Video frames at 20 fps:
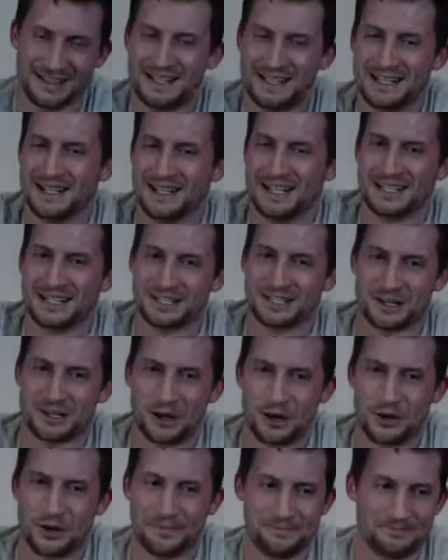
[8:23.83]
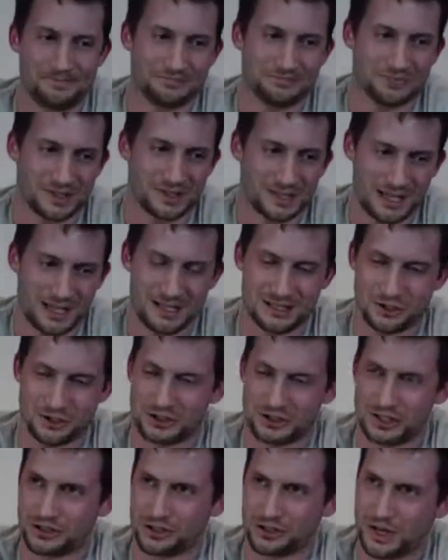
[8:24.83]
So, keto
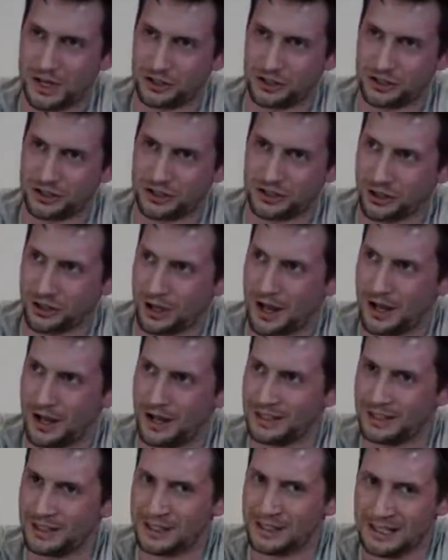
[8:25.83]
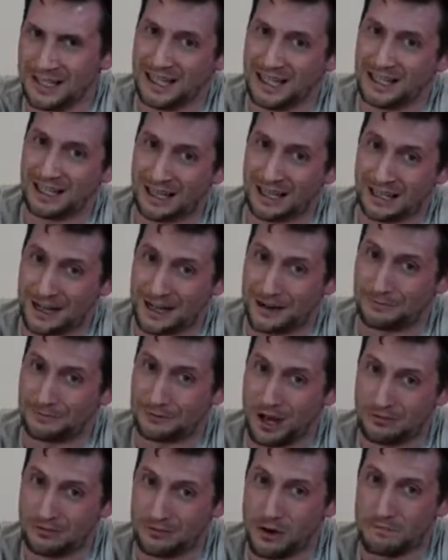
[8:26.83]
situation. So, like I've
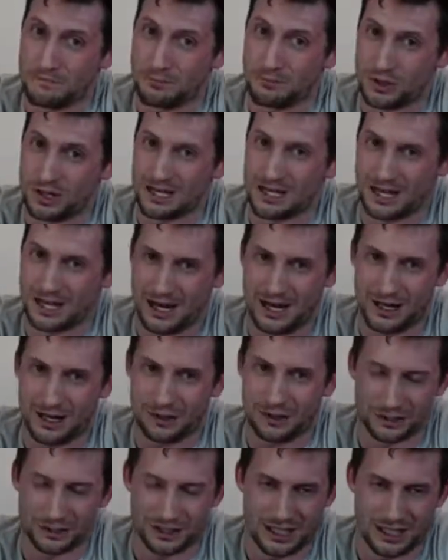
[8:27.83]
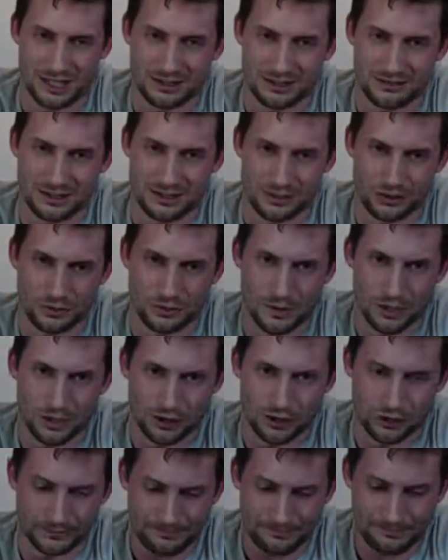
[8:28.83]
gone pretty keen on the keto situation.
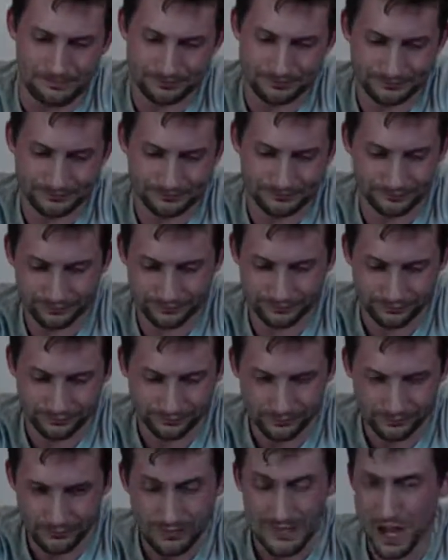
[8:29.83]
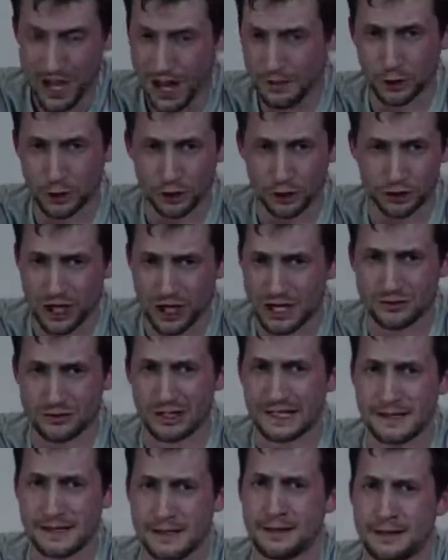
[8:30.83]
I'm not generally,
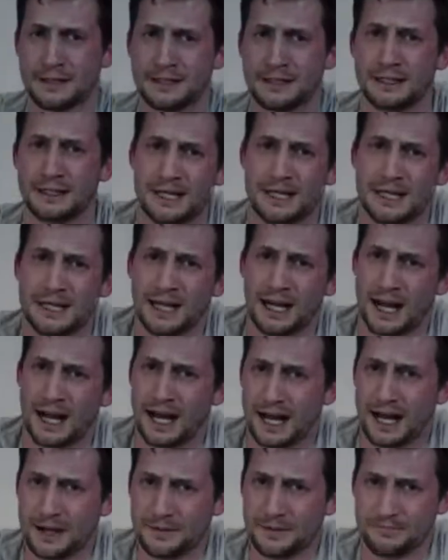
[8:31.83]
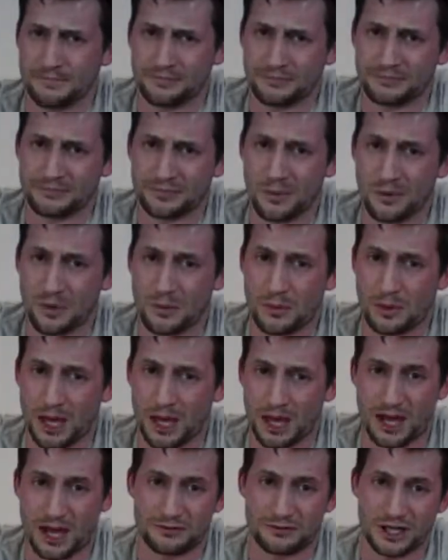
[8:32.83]
but I've
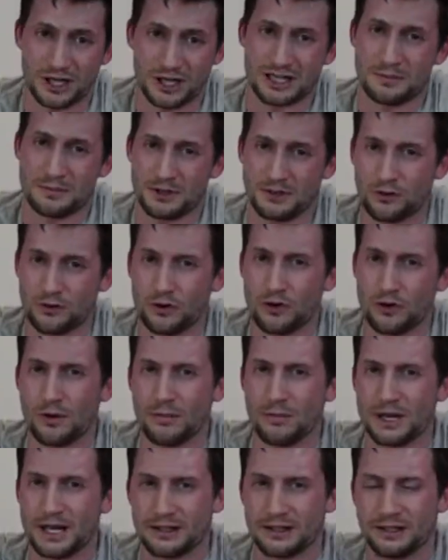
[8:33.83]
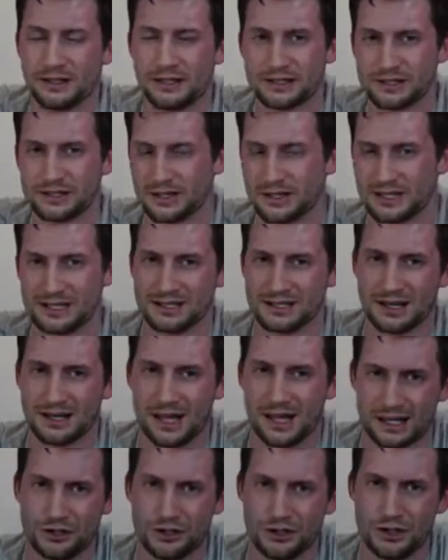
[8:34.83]
done it before a bit. So this isn't like a
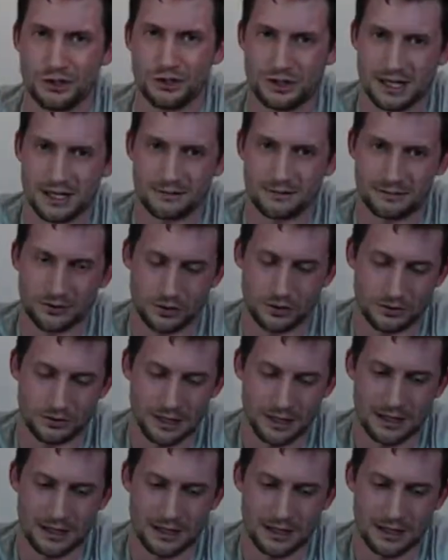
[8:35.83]
new thing for me,